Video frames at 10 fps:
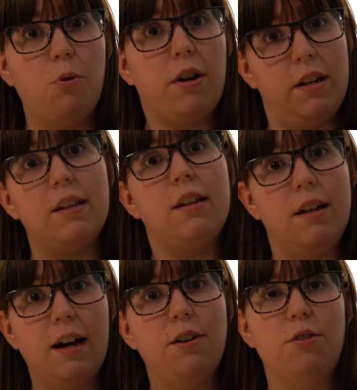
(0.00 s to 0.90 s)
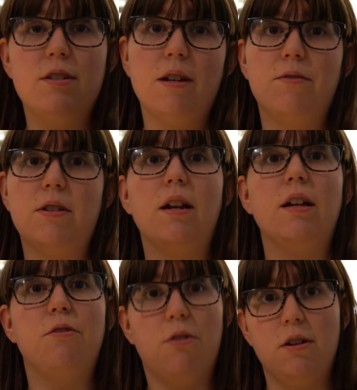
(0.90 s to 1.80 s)
working at the diner instead of
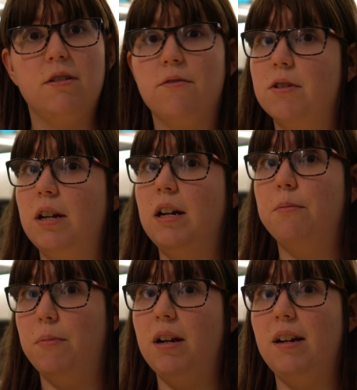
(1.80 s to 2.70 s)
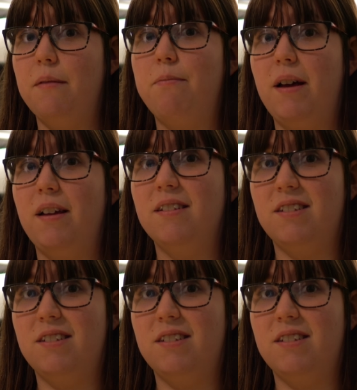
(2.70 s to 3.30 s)
selling drugs if she needed money that bad.